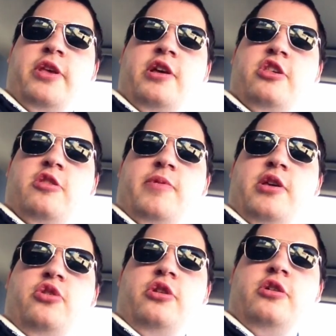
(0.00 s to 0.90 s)
Just
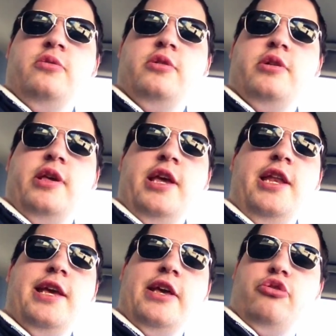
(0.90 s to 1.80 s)
because
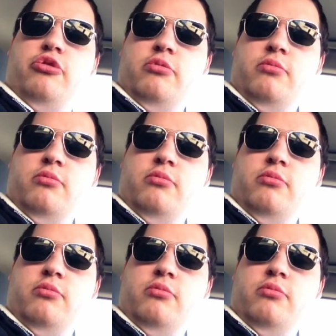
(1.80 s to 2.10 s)
EDH